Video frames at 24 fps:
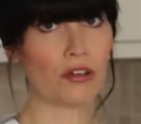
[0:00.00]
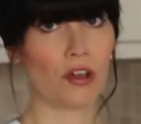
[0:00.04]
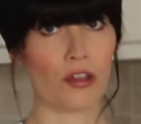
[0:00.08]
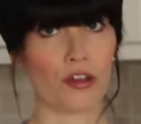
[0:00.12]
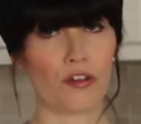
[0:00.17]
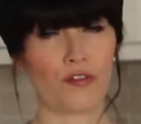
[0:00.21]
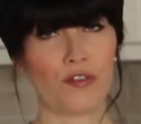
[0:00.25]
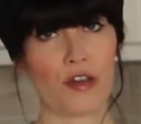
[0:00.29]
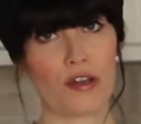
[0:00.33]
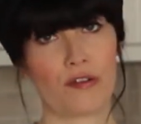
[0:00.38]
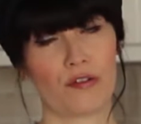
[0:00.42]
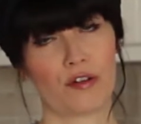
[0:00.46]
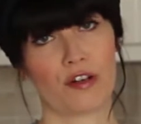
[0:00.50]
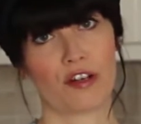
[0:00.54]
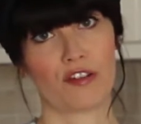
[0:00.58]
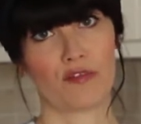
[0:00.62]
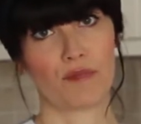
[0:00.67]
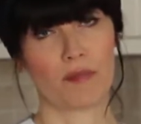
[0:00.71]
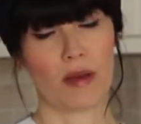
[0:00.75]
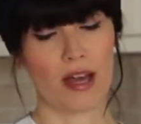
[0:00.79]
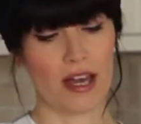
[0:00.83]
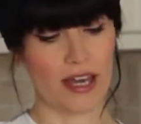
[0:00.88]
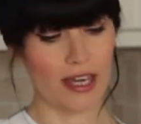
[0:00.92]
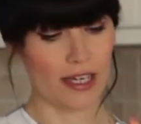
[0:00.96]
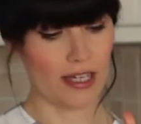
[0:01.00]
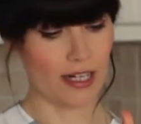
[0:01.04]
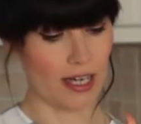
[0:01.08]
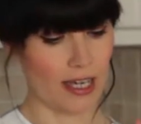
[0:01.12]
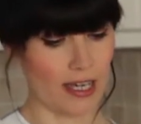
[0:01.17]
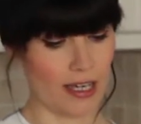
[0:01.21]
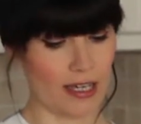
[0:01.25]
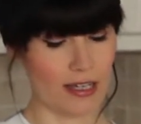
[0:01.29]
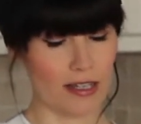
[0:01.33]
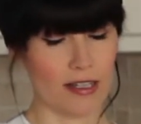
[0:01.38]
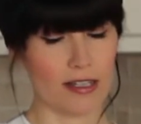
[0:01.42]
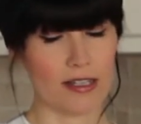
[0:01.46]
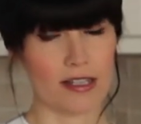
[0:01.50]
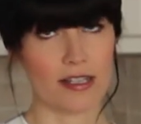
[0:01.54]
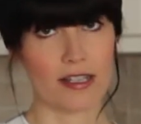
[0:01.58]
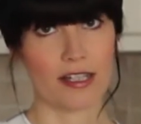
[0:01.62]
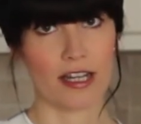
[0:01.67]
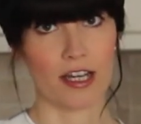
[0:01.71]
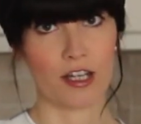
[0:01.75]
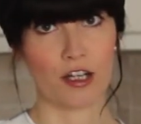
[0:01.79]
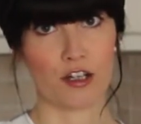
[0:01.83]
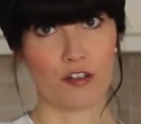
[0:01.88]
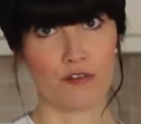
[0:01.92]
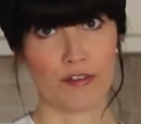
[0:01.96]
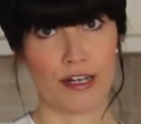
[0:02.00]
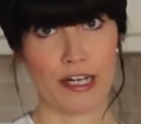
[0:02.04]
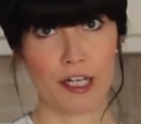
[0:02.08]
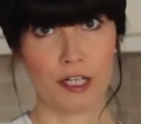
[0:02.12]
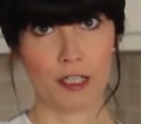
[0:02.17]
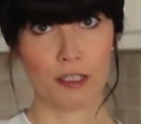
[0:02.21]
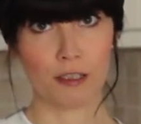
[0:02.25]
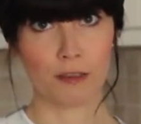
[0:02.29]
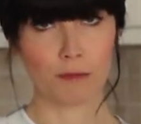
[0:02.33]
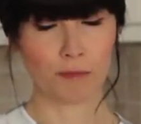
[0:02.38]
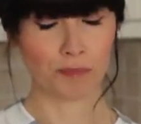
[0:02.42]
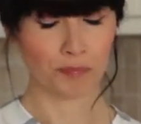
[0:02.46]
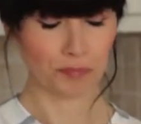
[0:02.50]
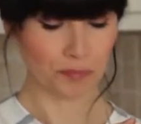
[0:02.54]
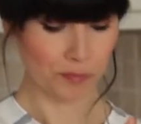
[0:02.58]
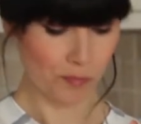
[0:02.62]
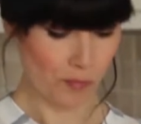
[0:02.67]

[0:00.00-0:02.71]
Another favorite of mine is cider vinegar.